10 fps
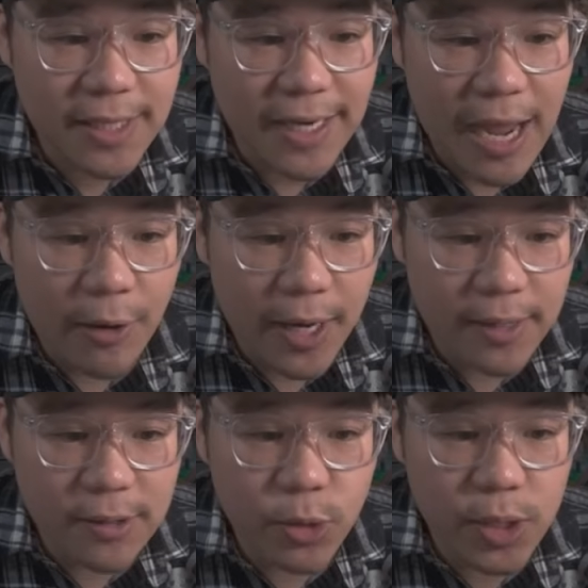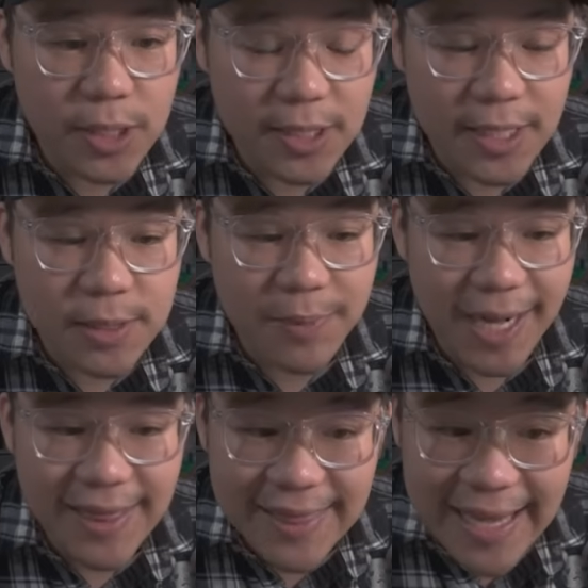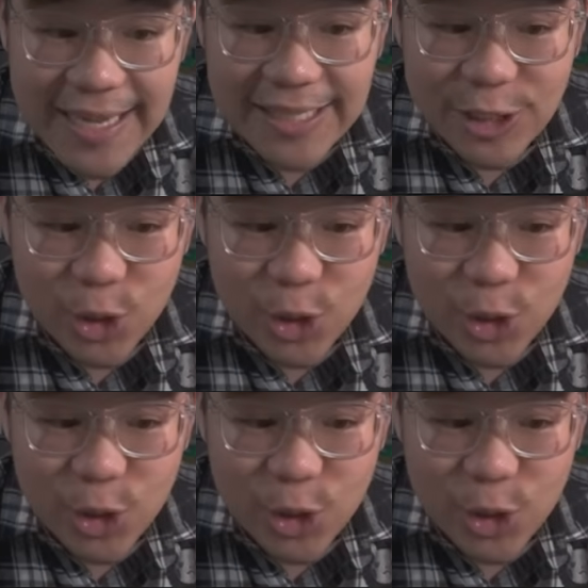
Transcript: Now, I alluded to this, but I think